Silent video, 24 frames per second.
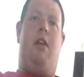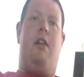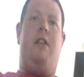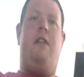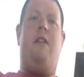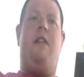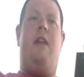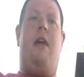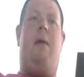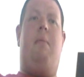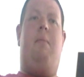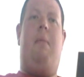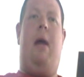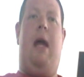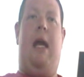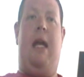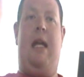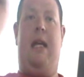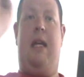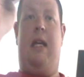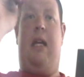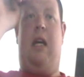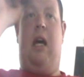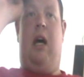The rest of their
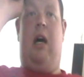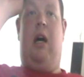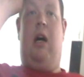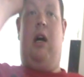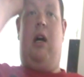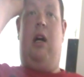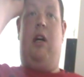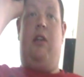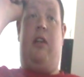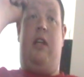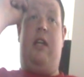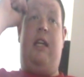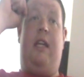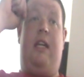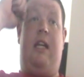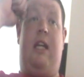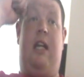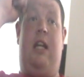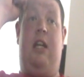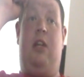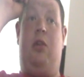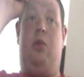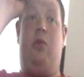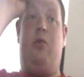main card
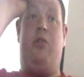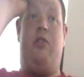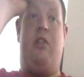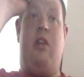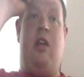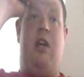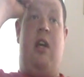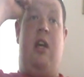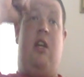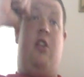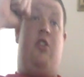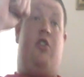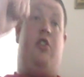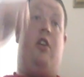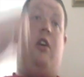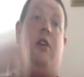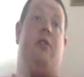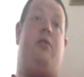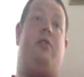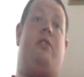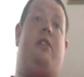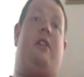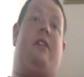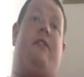includes
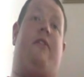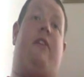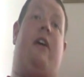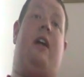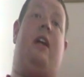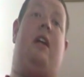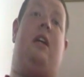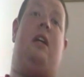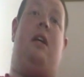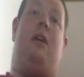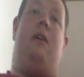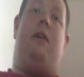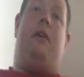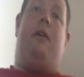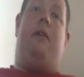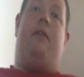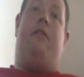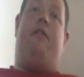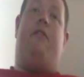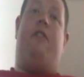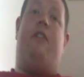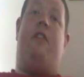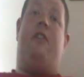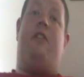Josie
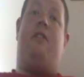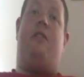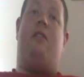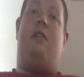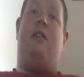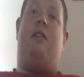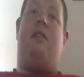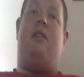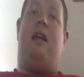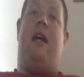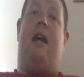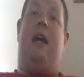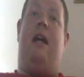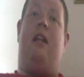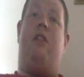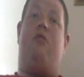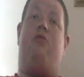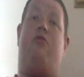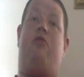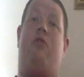Vega versus